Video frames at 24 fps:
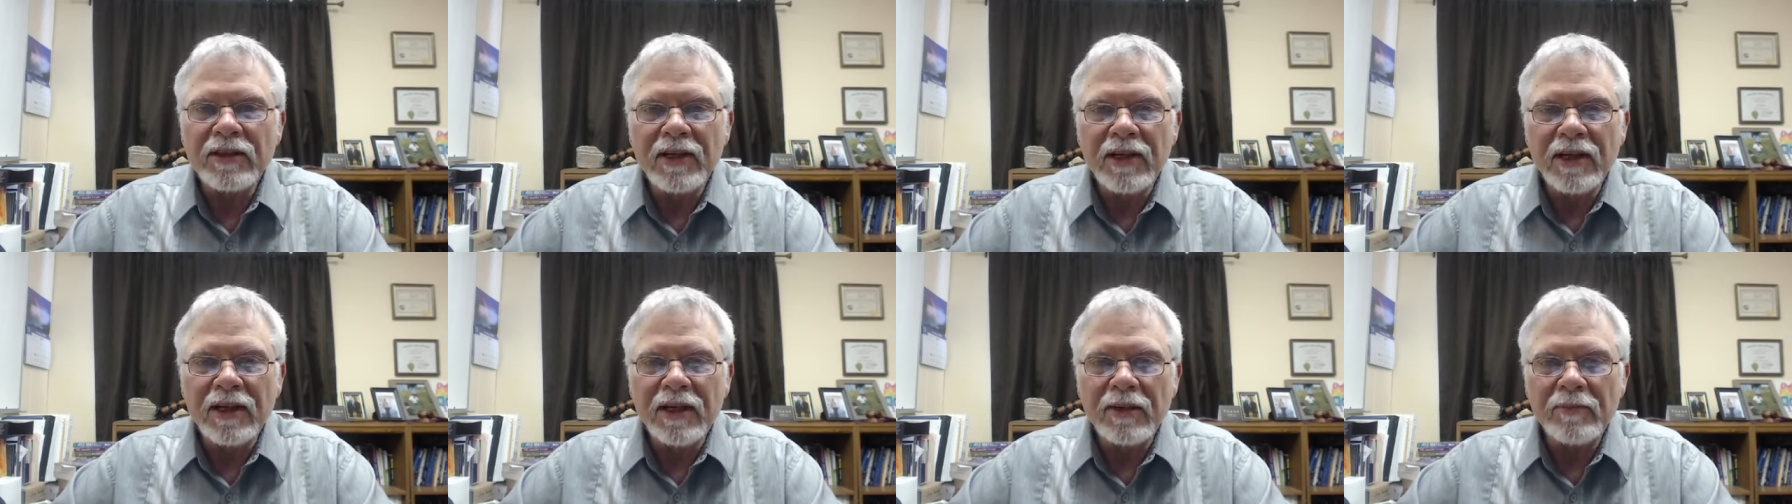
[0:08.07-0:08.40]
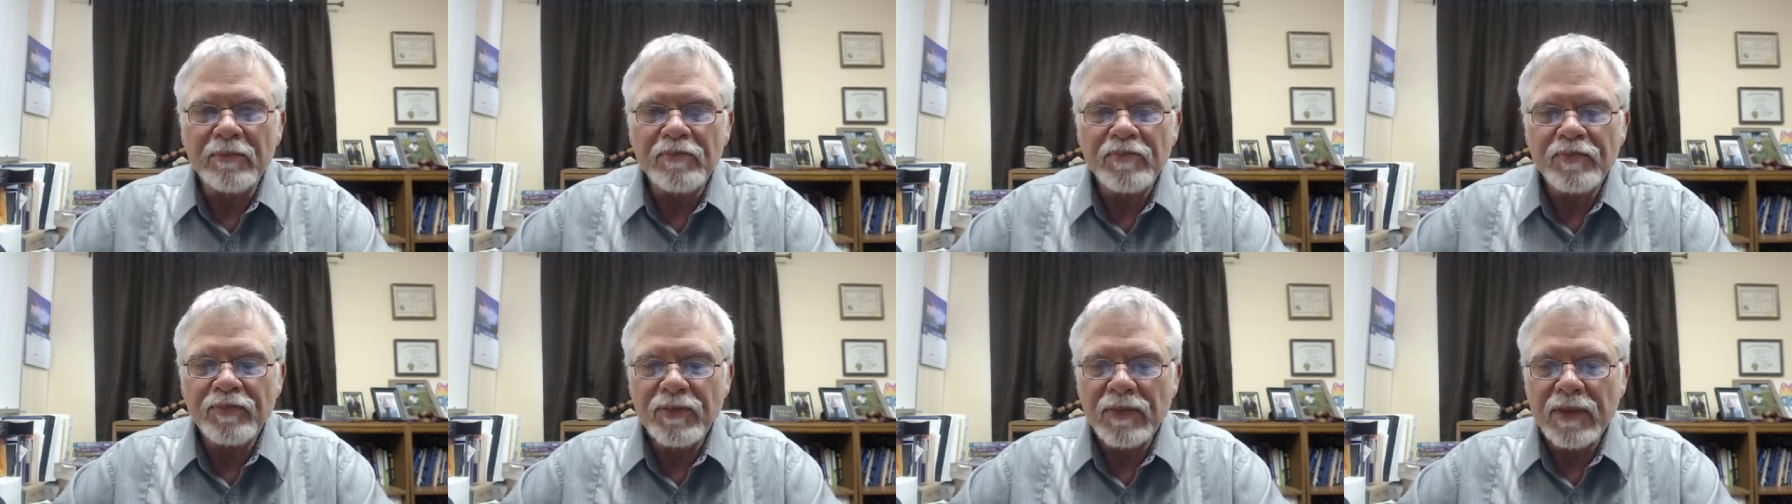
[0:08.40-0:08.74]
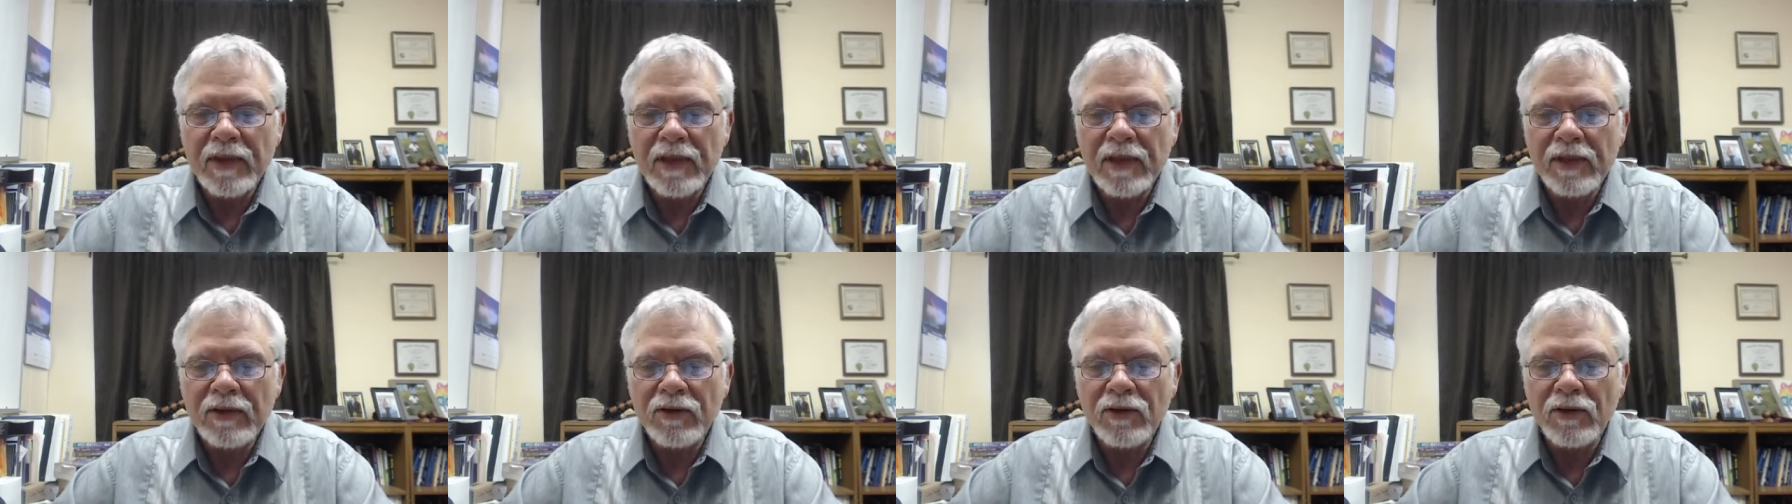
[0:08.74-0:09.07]
Um,
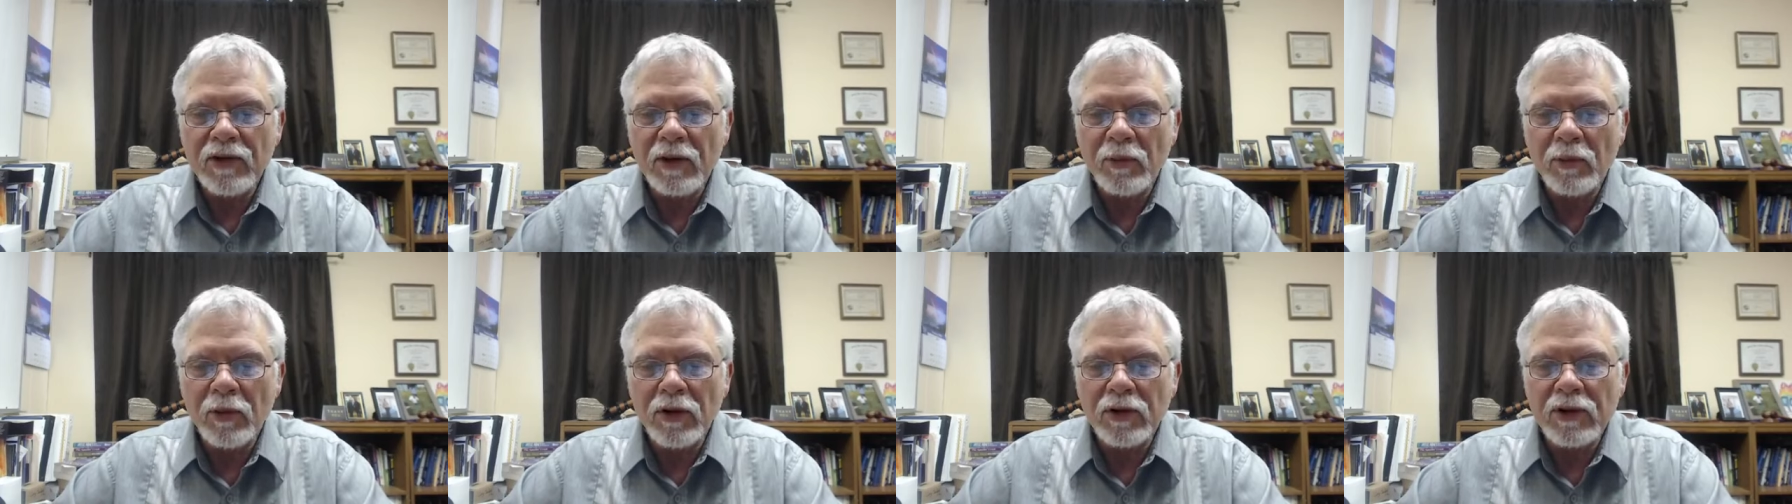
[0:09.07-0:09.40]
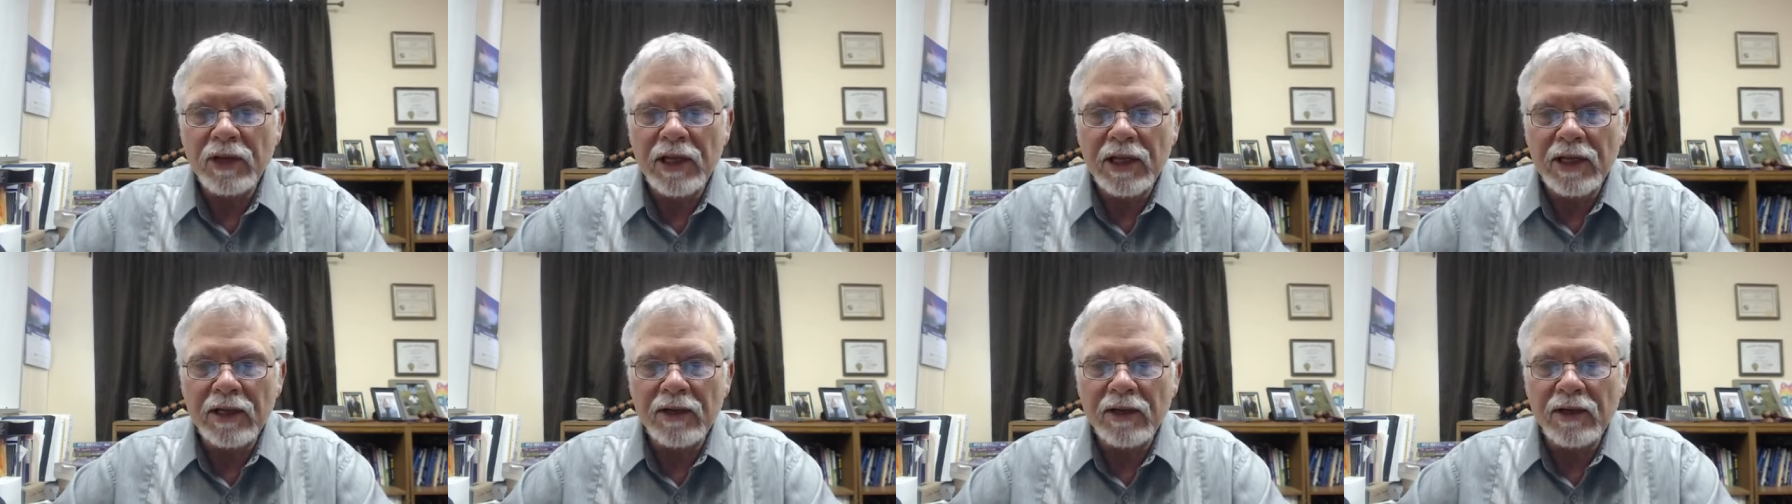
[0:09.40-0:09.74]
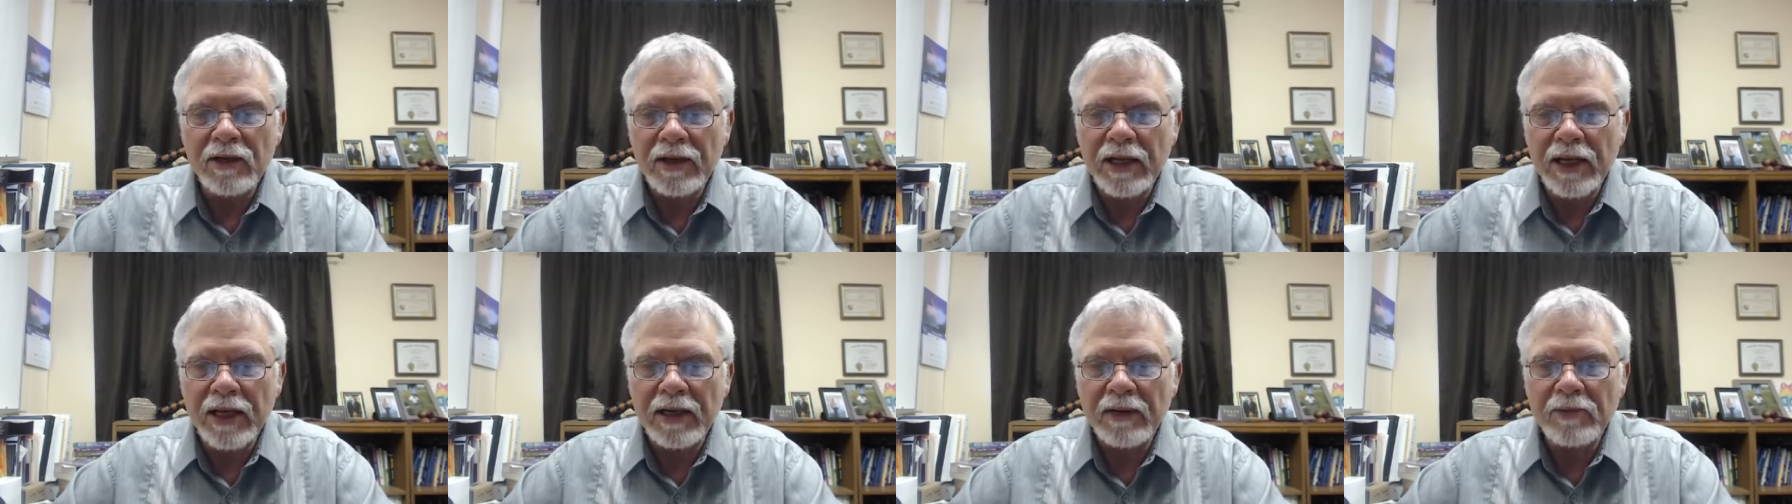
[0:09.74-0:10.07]
so I worked that
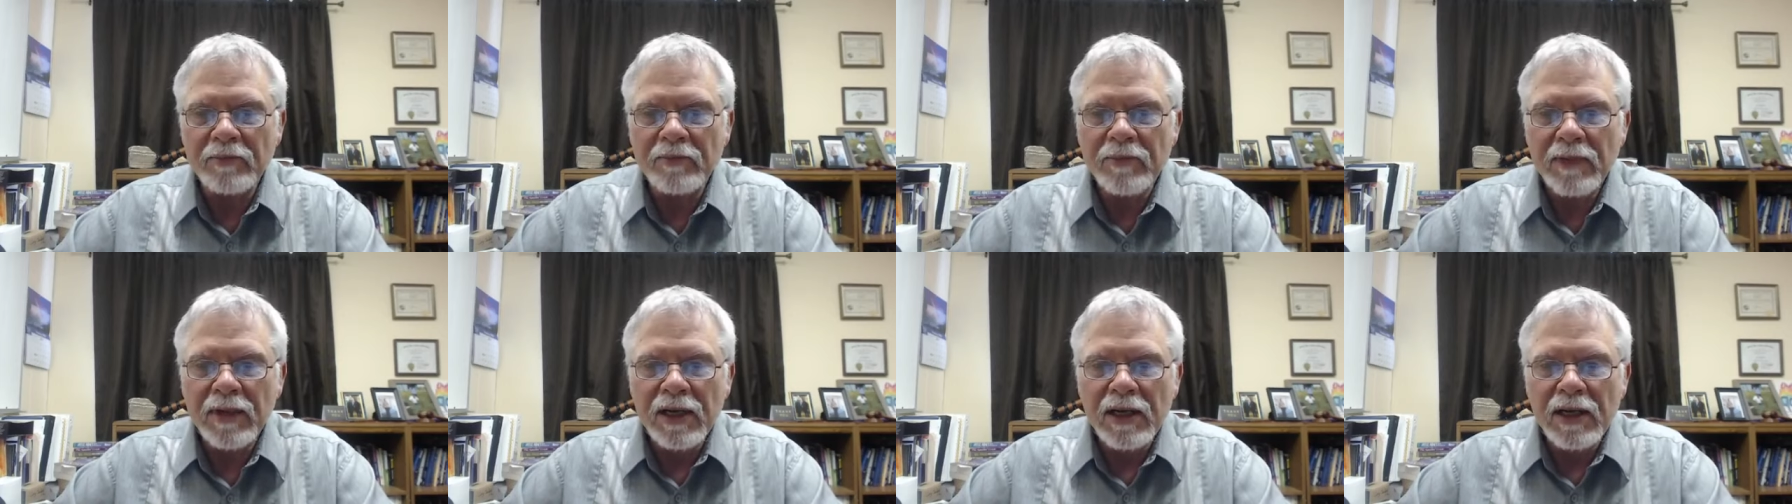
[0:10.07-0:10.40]
all out.